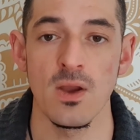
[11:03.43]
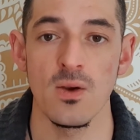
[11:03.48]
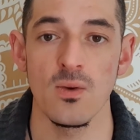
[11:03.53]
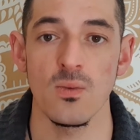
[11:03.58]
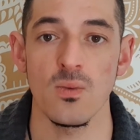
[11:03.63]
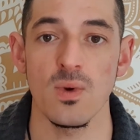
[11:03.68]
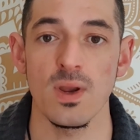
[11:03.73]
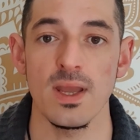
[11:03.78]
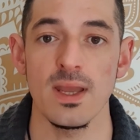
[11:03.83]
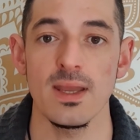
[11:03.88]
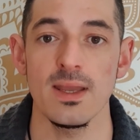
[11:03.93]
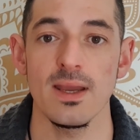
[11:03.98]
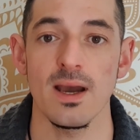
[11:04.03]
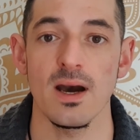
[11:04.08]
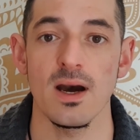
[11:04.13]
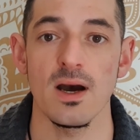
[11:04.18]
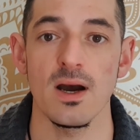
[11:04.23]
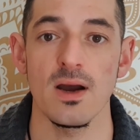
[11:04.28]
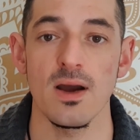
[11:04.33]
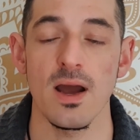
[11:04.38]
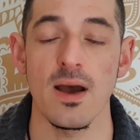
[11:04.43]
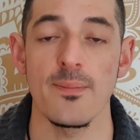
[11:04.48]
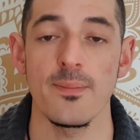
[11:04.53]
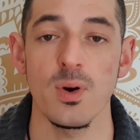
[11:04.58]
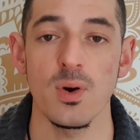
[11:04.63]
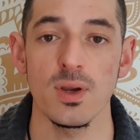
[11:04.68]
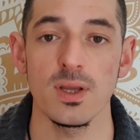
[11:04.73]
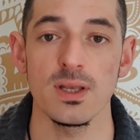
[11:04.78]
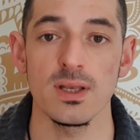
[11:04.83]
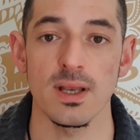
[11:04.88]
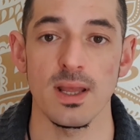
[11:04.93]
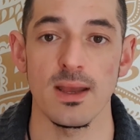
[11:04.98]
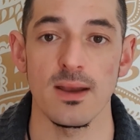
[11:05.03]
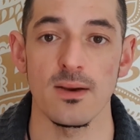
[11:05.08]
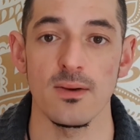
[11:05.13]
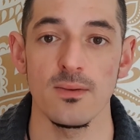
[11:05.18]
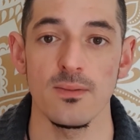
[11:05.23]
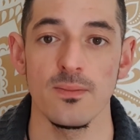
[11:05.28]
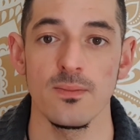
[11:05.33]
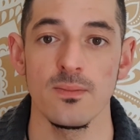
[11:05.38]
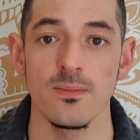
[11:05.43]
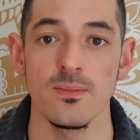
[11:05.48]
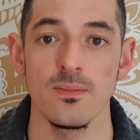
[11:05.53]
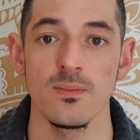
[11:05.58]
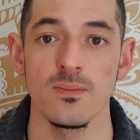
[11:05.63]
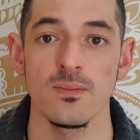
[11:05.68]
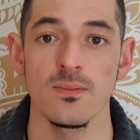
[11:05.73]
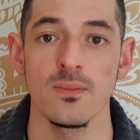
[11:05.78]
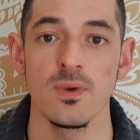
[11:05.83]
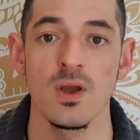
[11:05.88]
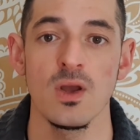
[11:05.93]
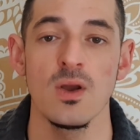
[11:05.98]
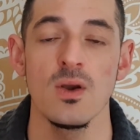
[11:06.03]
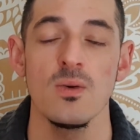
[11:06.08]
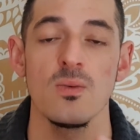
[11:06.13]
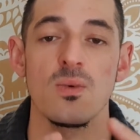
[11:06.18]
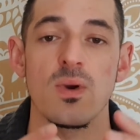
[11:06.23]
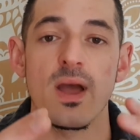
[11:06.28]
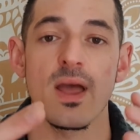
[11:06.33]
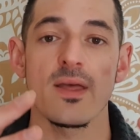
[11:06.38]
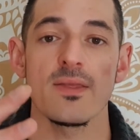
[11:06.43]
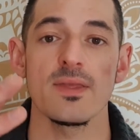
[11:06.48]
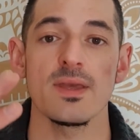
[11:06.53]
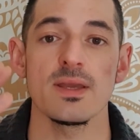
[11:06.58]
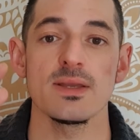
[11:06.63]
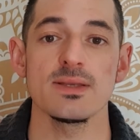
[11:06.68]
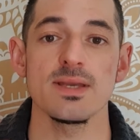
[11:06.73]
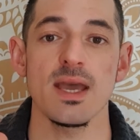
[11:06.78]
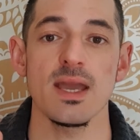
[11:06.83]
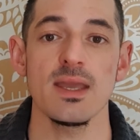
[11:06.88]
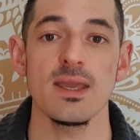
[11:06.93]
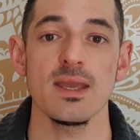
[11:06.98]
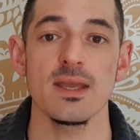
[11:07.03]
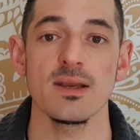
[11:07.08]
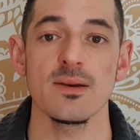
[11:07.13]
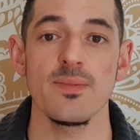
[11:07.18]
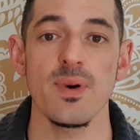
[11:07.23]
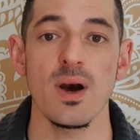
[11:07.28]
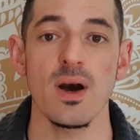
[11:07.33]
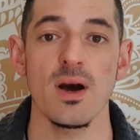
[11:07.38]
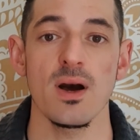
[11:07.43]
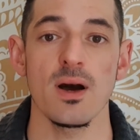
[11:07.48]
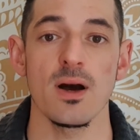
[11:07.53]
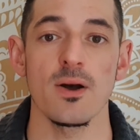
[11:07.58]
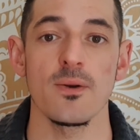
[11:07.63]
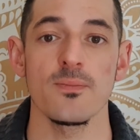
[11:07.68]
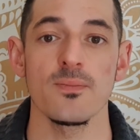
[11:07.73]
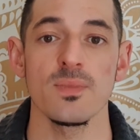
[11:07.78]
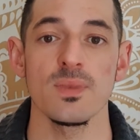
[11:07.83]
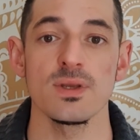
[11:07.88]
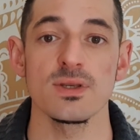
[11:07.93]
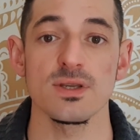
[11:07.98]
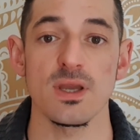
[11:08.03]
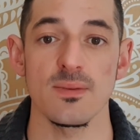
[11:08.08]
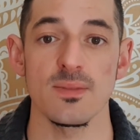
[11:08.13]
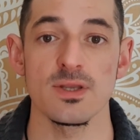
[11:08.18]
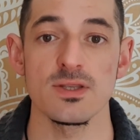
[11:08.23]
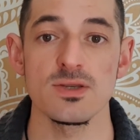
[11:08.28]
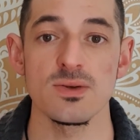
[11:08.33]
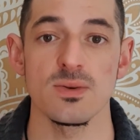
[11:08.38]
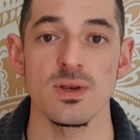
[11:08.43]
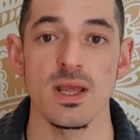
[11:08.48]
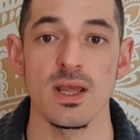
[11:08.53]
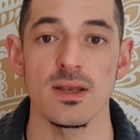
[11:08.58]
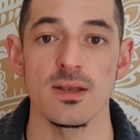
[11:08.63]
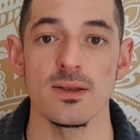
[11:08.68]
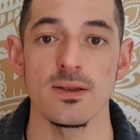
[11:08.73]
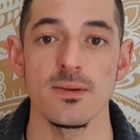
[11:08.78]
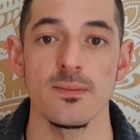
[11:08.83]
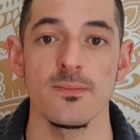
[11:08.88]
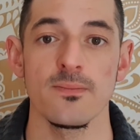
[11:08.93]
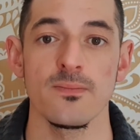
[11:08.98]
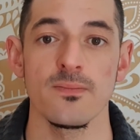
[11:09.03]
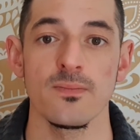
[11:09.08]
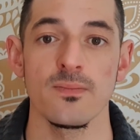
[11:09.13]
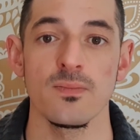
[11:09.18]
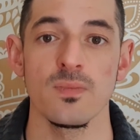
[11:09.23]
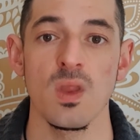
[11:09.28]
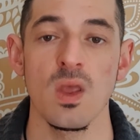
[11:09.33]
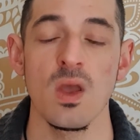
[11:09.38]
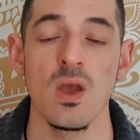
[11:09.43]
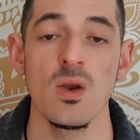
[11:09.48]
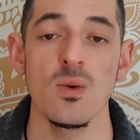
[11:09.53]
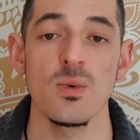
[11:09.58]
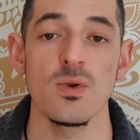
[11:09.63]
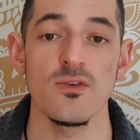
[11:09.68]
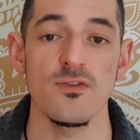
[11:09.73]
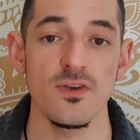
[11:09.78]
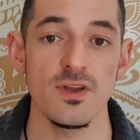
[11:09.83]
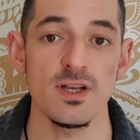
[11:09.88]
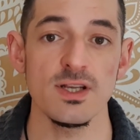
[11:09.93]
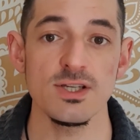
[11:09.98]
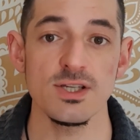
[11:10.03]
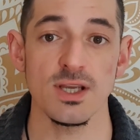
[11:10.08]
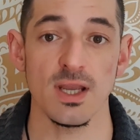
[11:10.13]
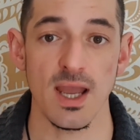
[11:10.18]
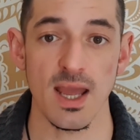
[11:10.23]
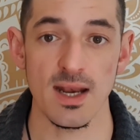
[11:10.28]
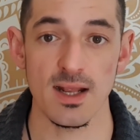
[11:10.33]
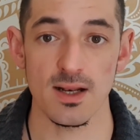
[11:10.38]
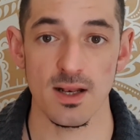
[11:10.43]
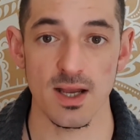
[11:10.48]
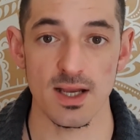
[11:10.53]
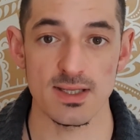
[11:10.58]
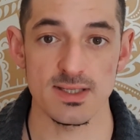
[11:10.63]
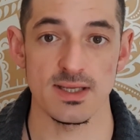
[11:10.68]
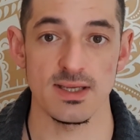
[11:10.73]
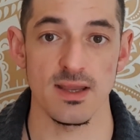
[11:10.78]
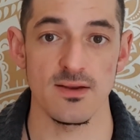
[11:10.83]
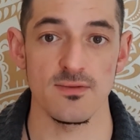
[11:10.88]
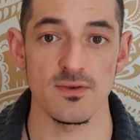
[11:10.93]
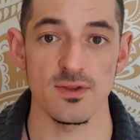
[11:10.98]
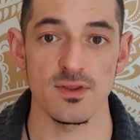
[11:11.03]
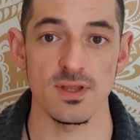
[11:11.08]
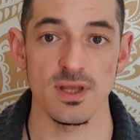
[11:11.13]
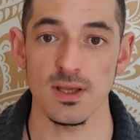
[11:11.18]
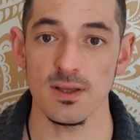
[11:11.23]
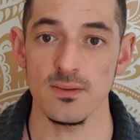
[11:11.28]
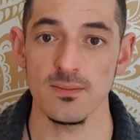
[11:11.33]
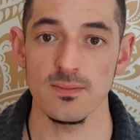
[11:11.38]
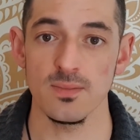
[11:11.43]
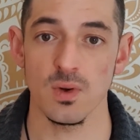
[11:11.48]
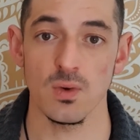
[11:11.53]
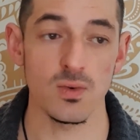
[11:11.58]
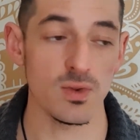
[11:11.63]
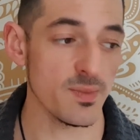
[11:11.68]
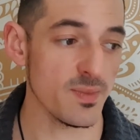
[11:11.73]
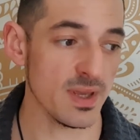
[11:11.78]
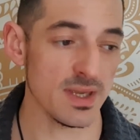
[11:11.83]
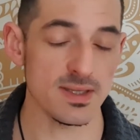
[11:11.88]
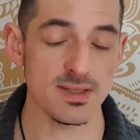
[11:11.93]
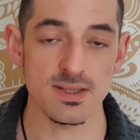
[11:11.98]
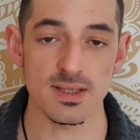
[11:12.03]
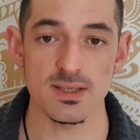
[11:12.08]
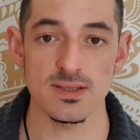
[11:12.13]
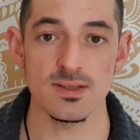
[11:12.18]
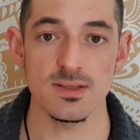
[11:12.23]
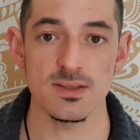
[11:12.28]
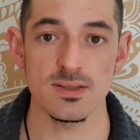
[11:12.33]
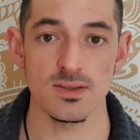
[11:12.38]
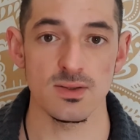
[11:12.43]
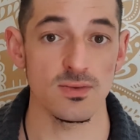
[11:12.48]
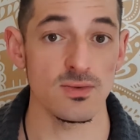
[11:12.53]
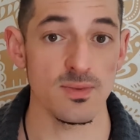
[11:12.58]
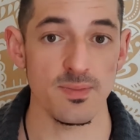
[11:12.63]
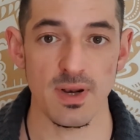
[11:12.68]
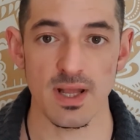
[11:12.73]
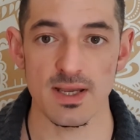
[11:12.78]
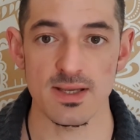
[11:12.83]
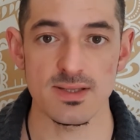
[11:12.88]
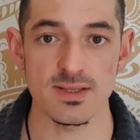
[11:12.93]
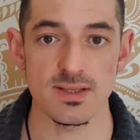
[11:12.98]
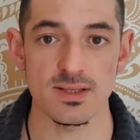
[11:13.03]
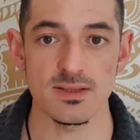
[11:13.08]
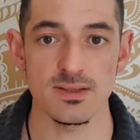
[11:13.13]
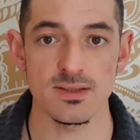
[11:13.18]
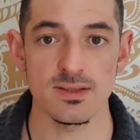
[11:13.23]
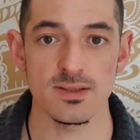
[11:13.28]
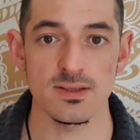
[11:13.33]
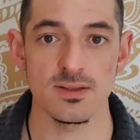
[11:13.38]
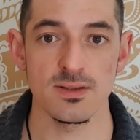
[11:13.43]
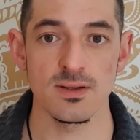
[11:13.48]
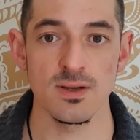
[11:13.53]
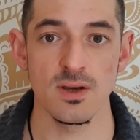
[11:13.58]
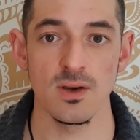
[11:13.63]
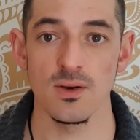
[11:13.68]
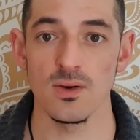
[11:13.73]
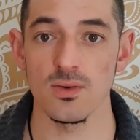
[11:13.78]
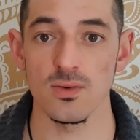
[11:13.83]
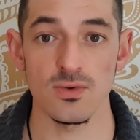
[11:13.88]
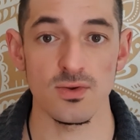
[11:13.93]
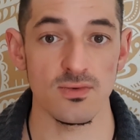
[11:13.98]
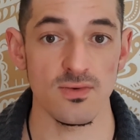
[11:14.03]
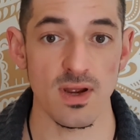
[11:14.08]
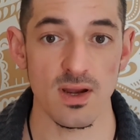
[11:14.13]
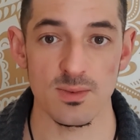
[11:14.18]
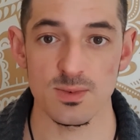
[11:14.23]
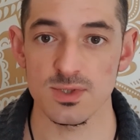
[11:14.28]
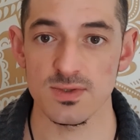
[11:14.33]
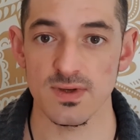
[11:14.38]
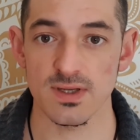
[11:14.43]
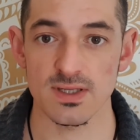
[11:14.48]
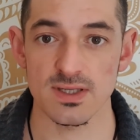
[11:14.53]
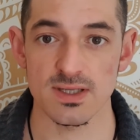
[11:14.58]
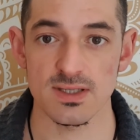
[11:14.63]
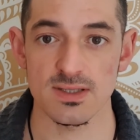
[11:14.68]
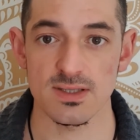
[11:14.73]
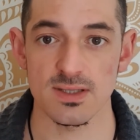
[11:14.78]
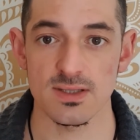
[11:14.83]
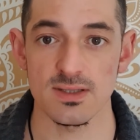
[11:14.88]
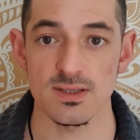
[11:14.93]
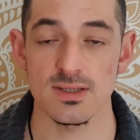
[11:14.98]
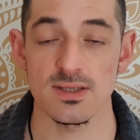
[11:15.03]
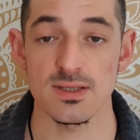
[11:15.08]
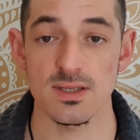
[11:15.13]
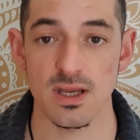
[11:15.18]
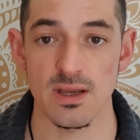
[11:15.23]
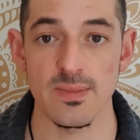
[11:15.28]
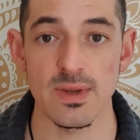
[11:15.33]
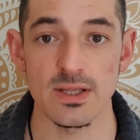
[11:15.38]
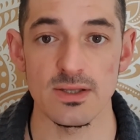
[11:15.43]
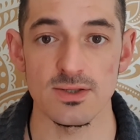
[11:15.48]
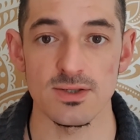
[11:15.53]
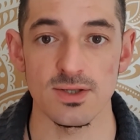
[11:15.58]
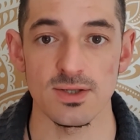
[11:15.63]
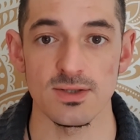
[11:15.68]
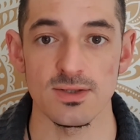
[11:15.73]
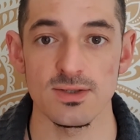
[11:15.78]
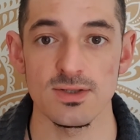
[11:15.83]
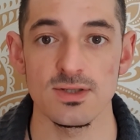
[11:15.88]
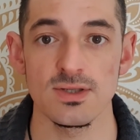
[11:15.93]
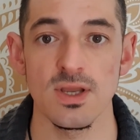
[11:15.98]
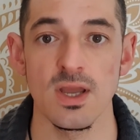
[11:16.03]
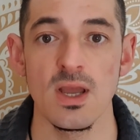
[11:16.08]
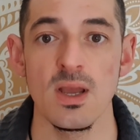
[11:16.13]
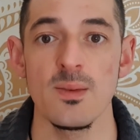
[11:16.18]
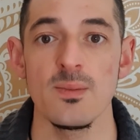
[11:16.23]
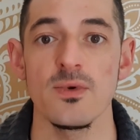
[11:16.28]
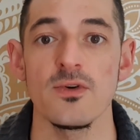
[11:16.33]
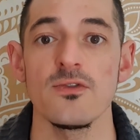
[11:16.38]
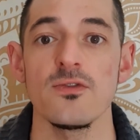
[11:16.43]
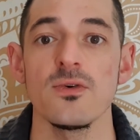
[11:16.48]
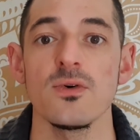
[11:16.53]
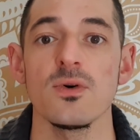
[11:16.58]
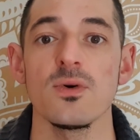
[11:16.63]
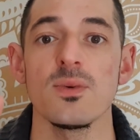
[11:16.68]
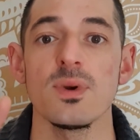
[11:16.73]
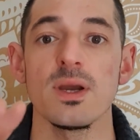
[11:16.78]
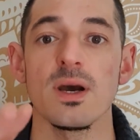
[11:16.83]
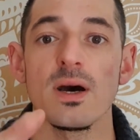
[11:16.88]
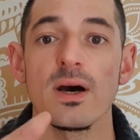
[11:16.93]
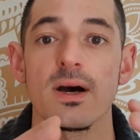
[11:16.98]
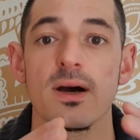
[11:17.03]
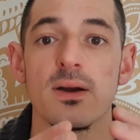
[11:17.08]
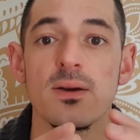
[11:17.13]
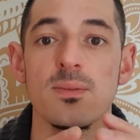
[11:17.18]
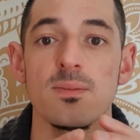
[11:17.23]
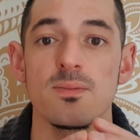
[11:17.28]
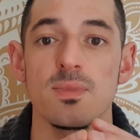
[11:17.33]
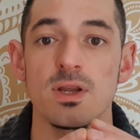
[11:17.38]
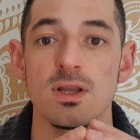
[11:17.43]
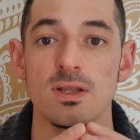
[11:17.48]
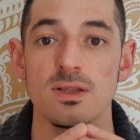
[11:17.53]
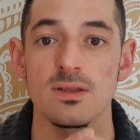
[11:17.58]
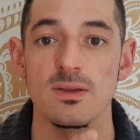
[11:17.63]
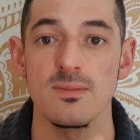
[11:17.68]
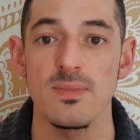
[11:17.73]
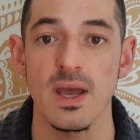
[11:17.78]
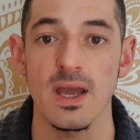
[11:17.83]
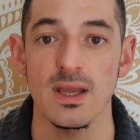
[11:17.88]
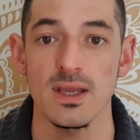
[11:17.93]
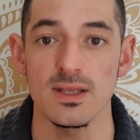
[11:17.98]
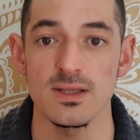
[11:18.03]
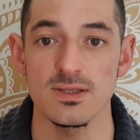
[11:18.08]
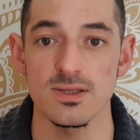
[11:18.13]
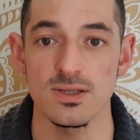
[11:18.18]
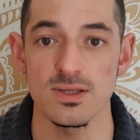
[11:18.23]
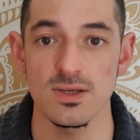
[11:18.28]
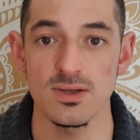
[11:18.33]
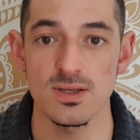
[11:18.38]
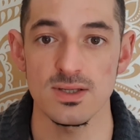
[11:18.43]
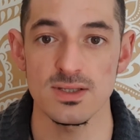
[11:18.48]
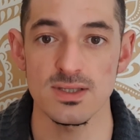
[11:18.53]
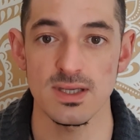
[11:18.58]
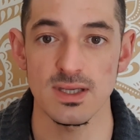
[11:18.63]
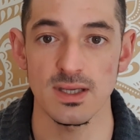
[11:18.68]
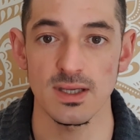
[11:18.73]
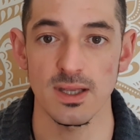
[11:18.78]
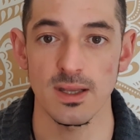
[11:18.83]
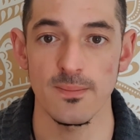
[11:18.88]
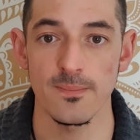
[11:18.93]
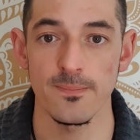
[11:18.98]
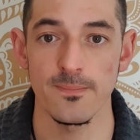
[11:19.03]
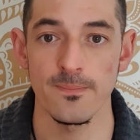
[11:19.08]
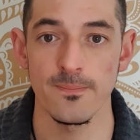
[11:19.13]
We are at a point now where the taking apart is coming to an end. We're finishing analysing everything, all the pieces in all the places, all the realms of existence and dimensions, before we are bringing them back into unity again.